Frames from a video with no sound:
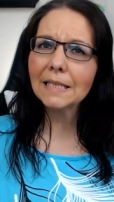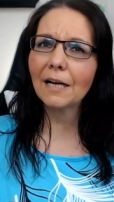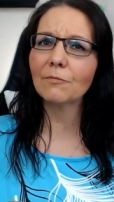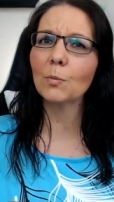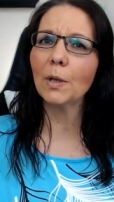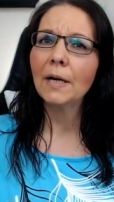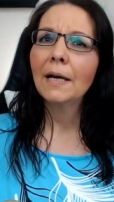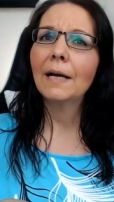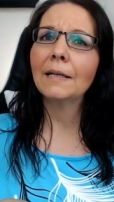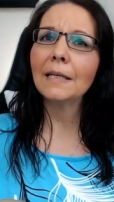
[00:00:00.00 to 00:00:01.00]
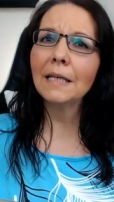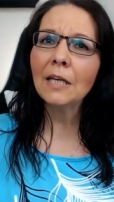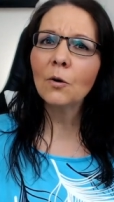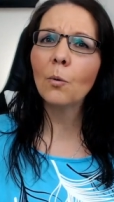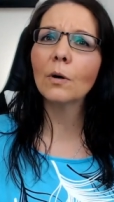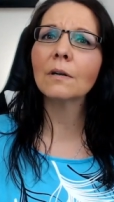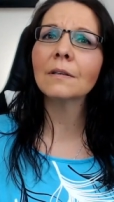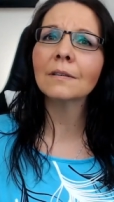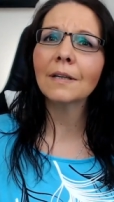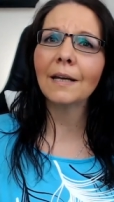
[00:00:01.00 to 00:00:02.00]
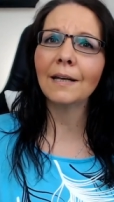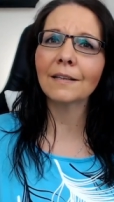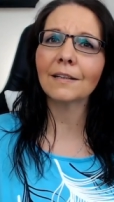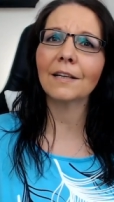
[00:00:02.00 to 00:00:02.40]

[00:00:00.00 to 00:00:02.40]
have more an equal and